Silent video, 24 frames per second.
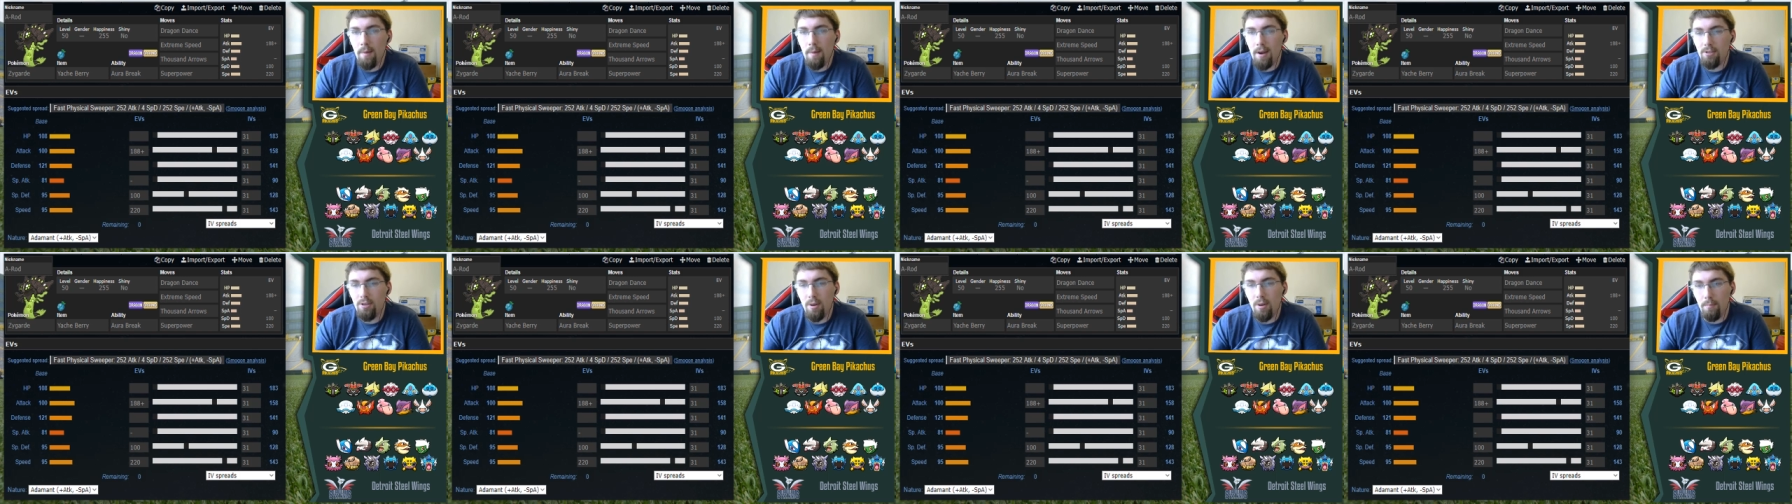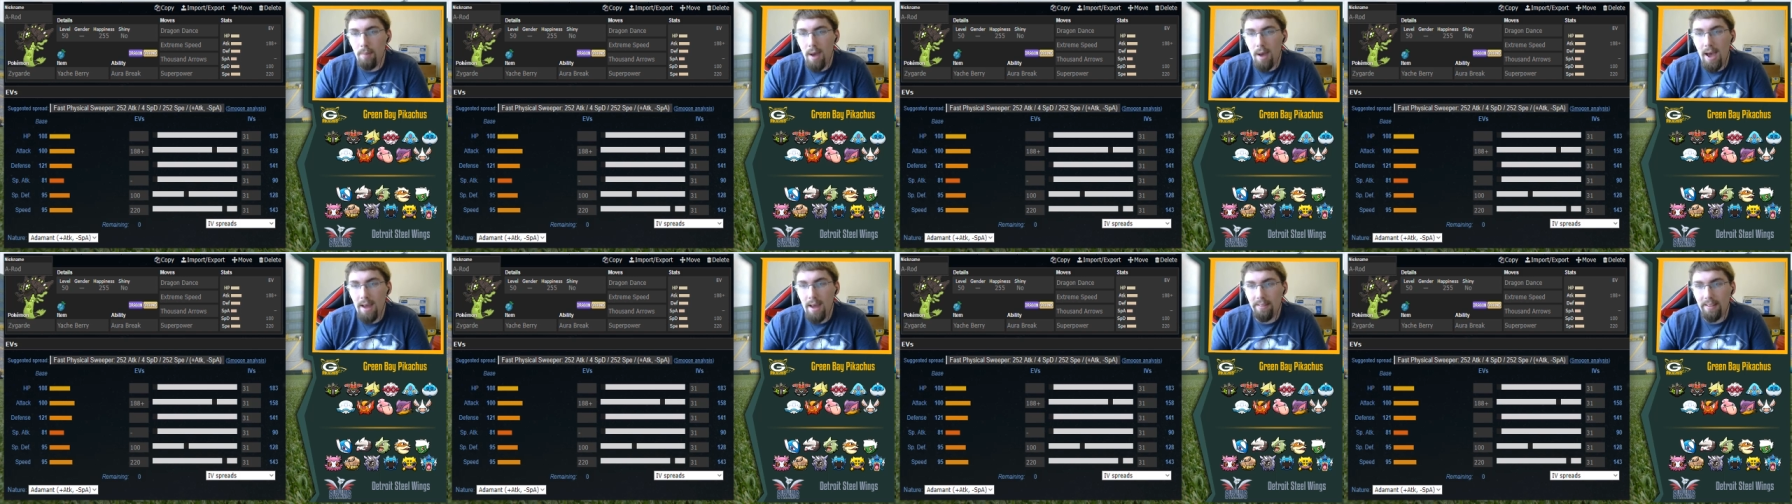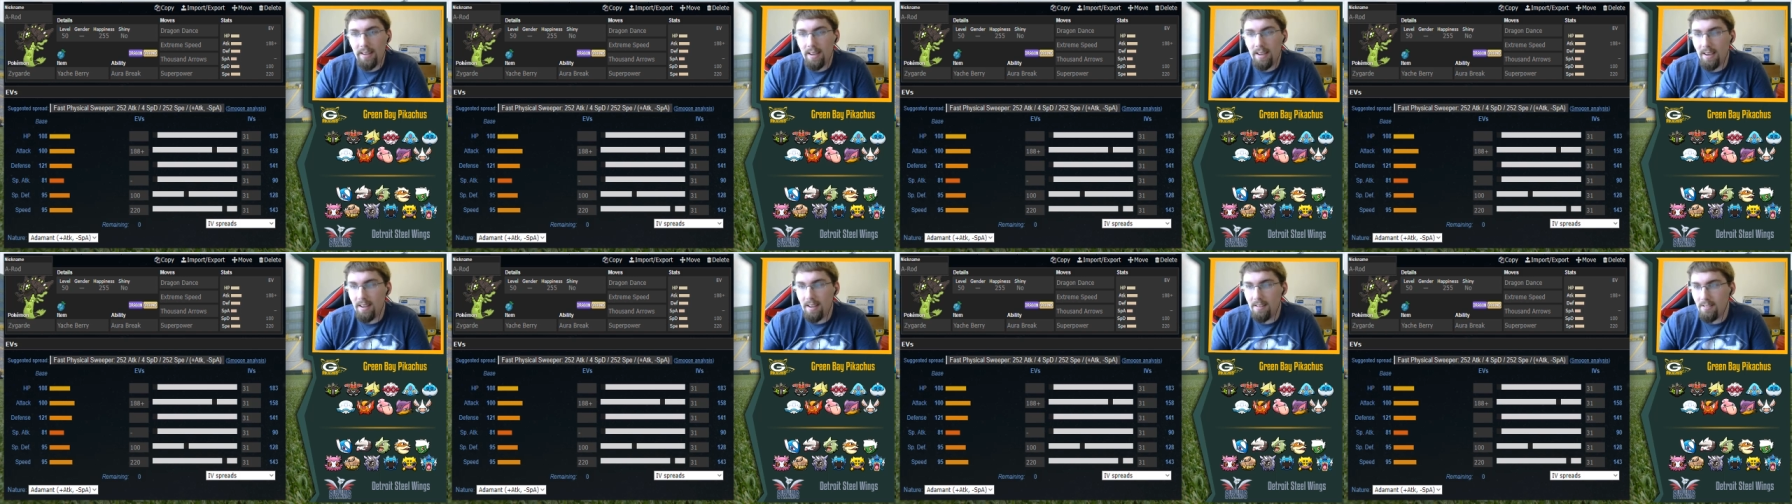match up
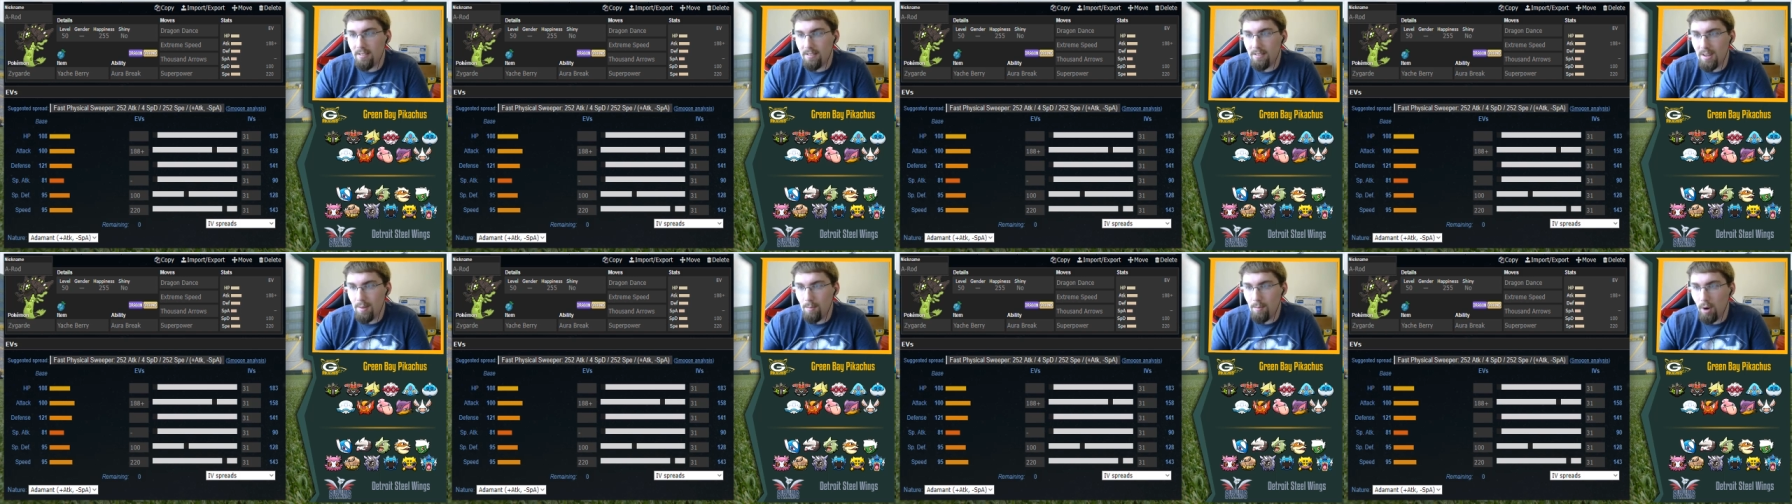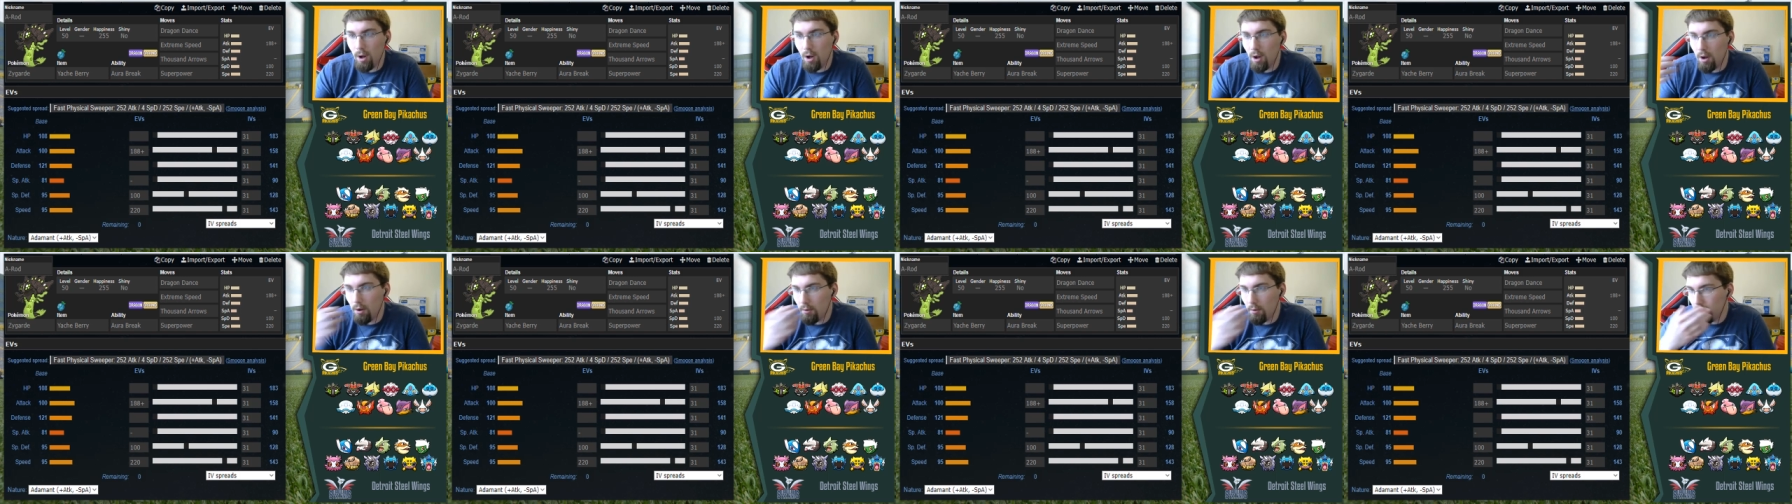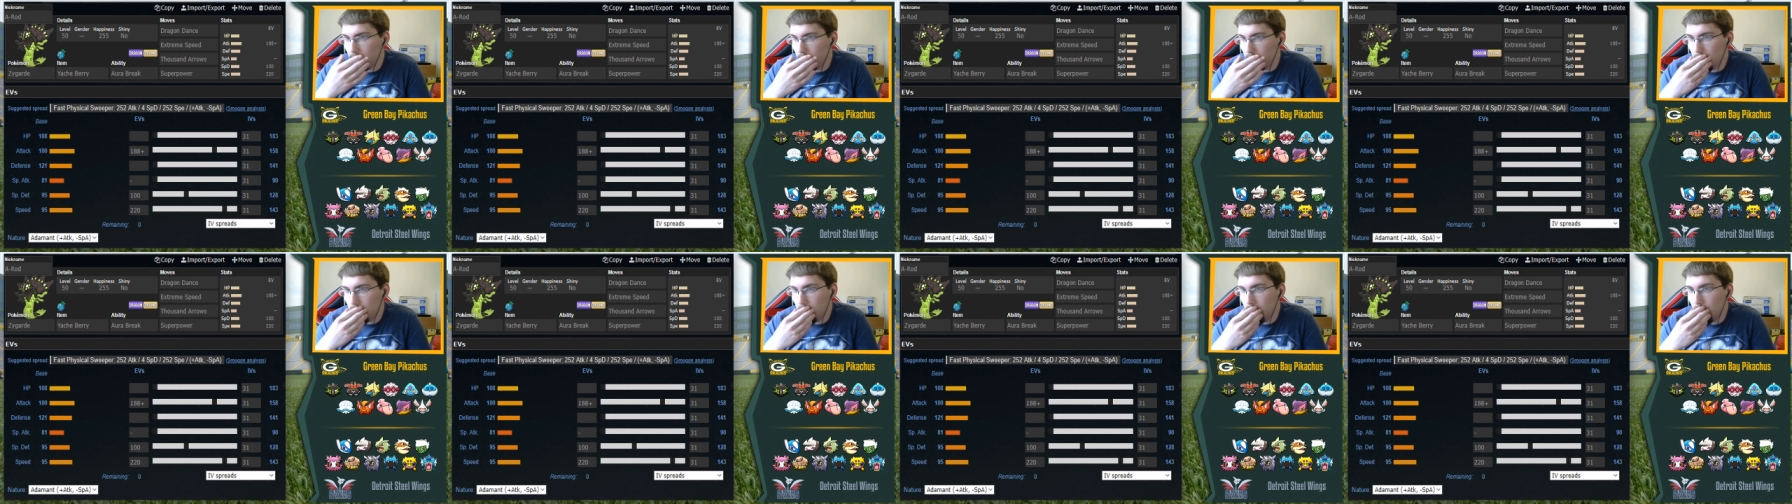badly against this team at all,
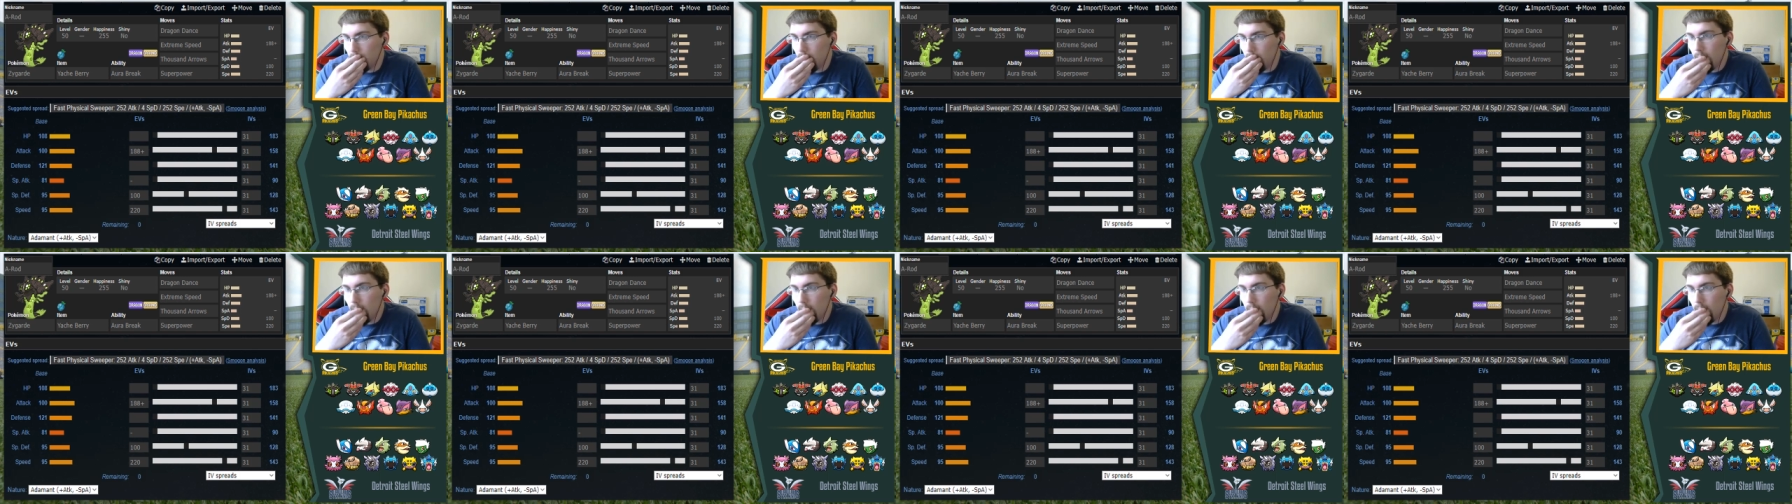really.